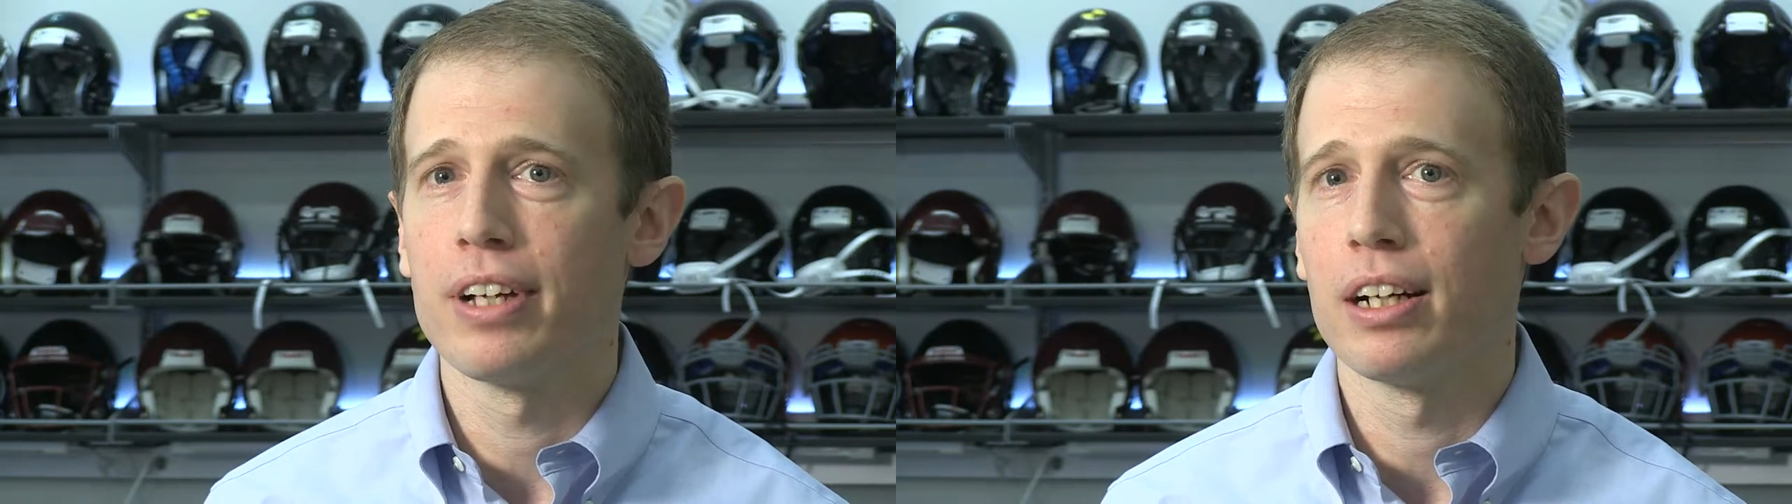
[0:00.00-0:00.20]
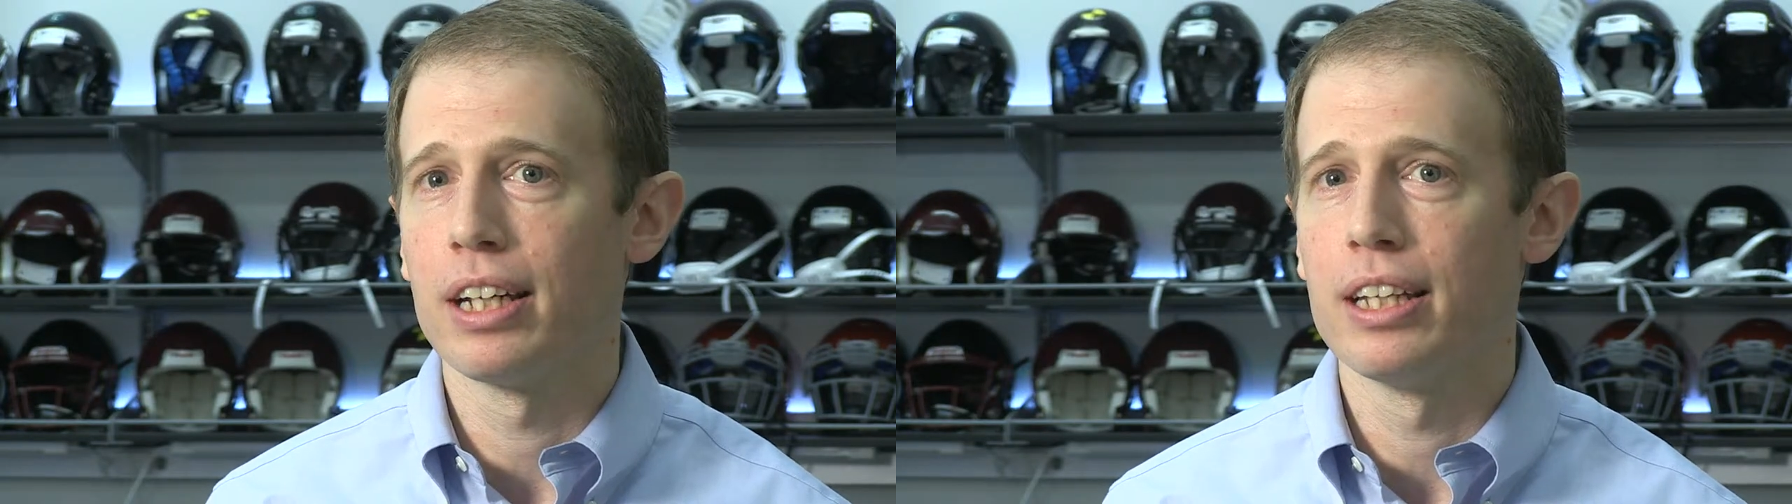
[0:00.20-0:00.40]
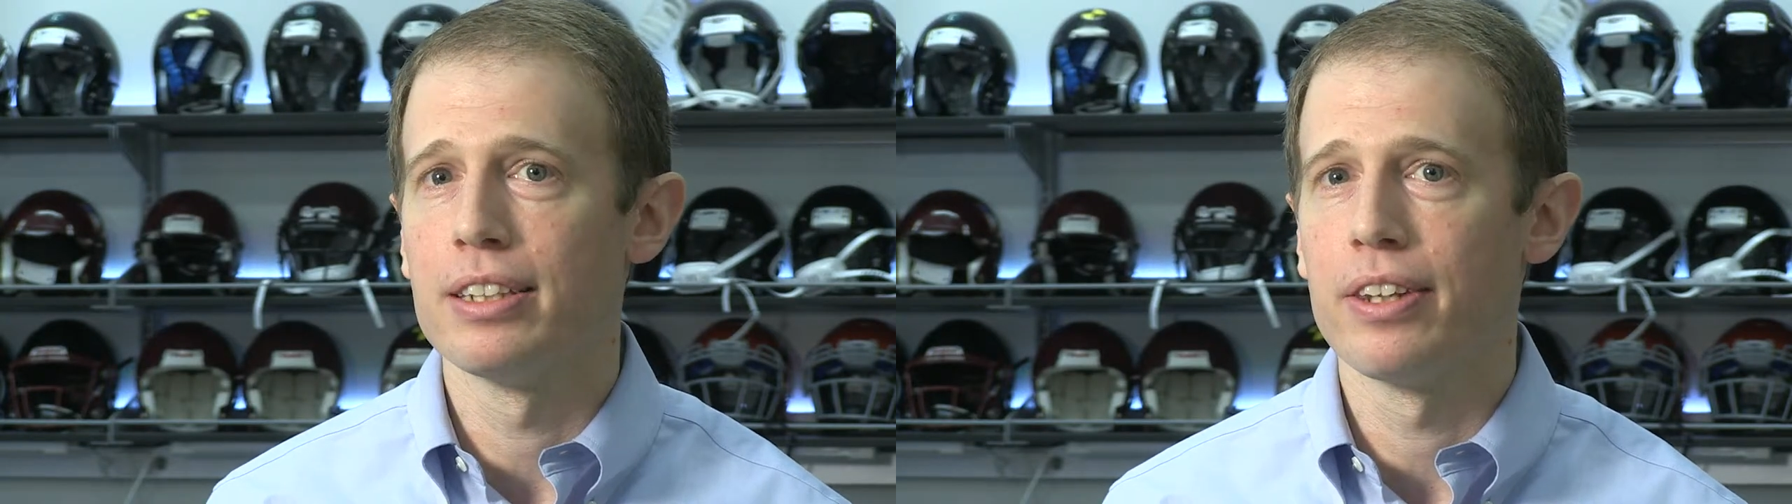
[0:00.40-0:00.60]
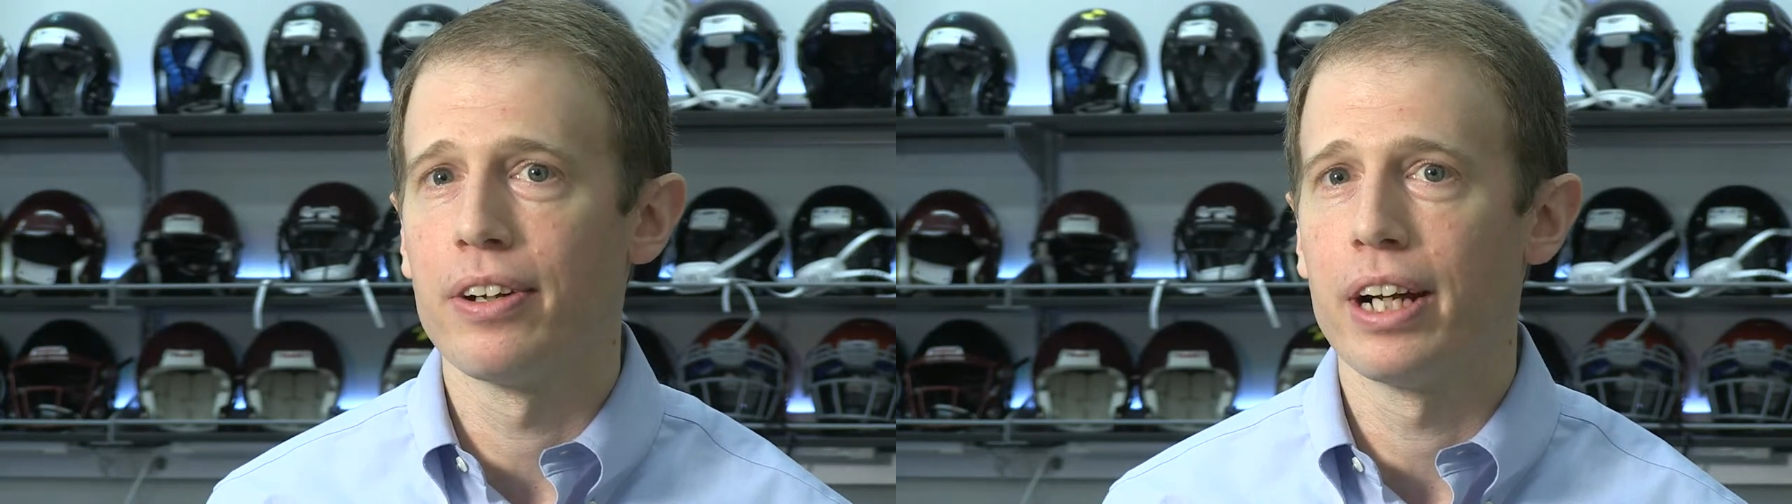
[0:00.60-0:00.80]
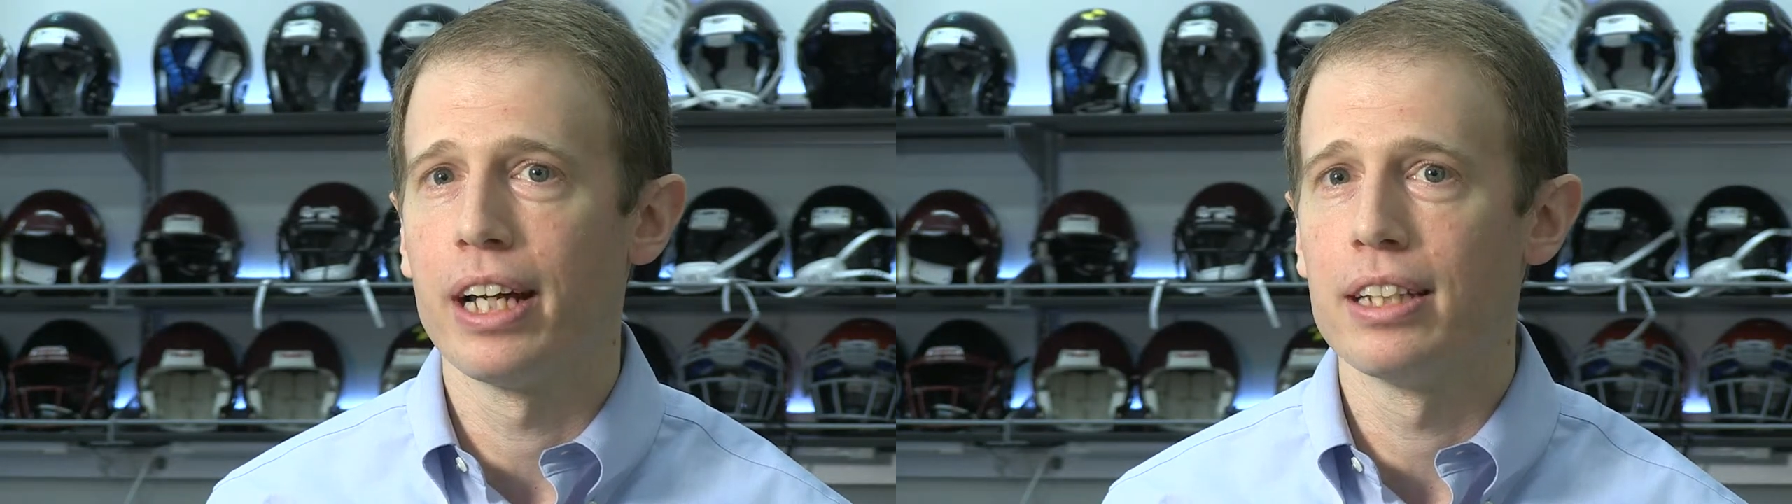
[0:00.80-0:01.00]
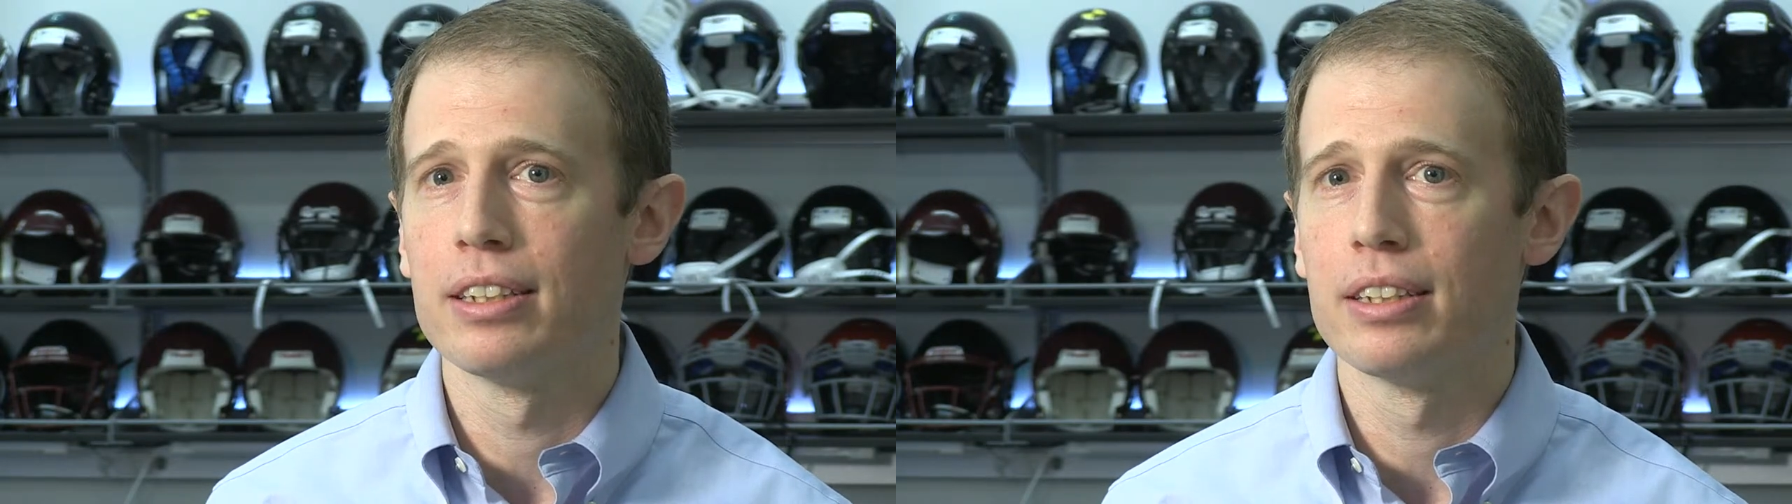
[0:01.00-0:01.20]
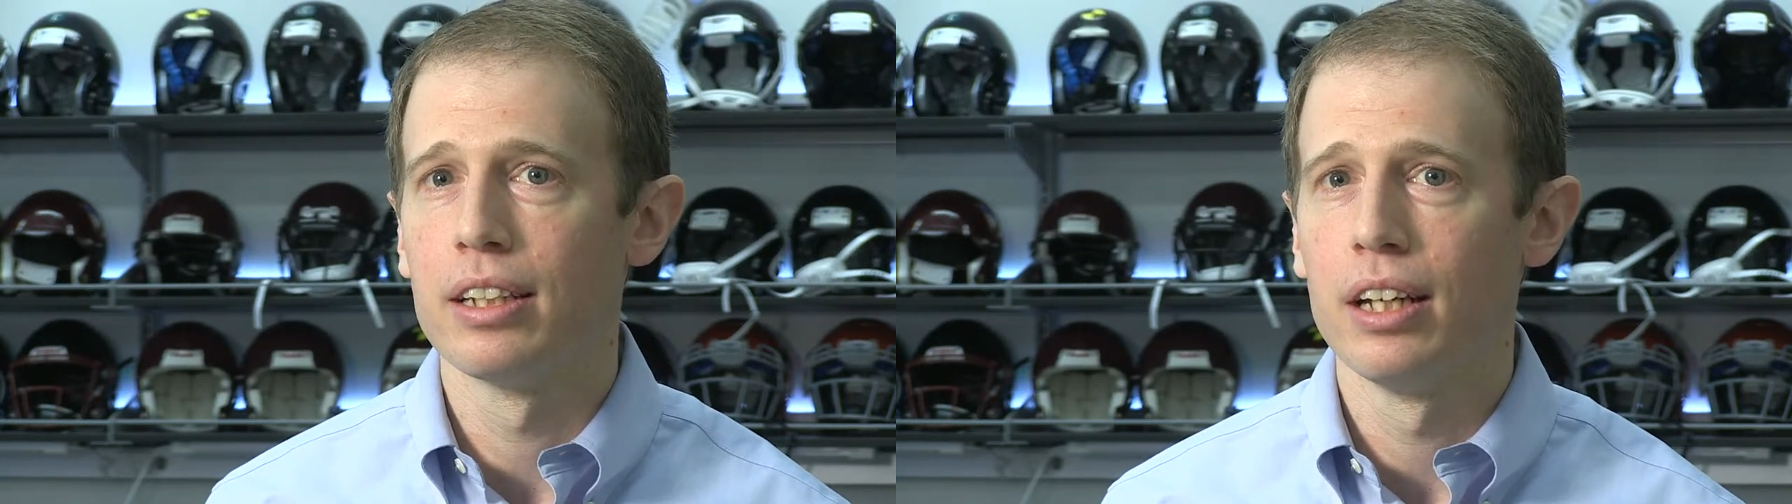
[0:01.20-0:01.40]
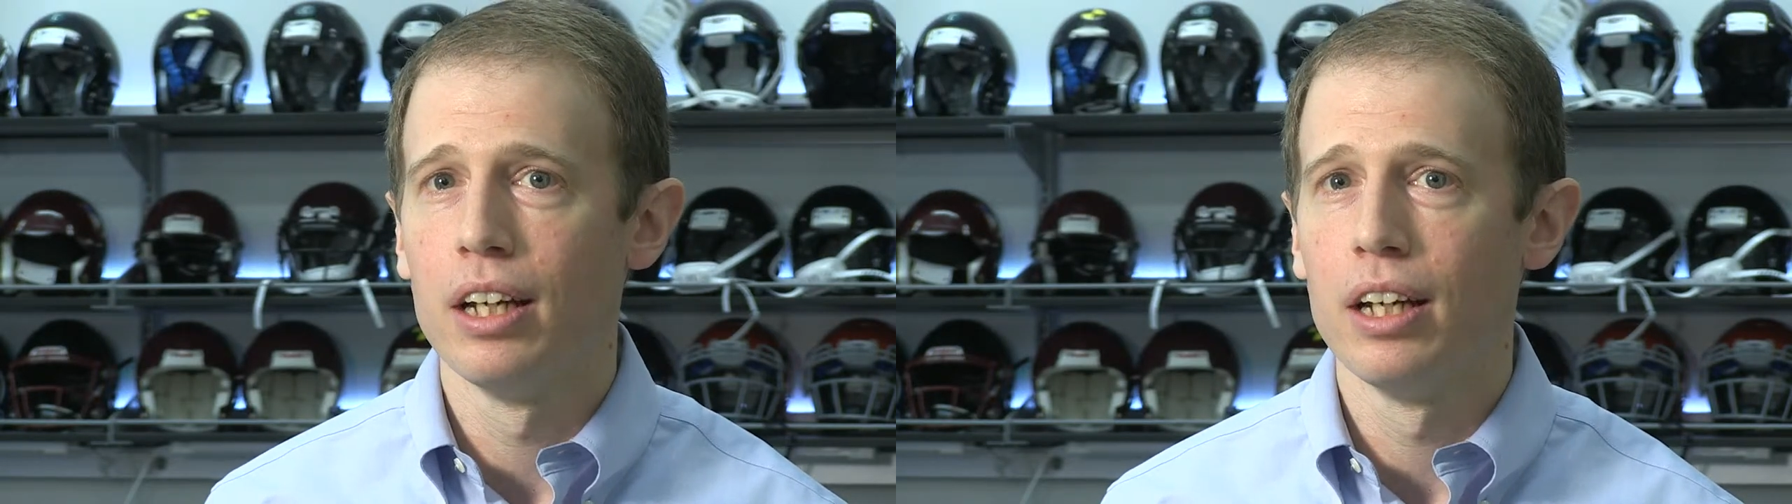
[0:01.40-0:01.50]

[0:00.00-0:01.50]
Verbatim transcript: of how kids hit their heads.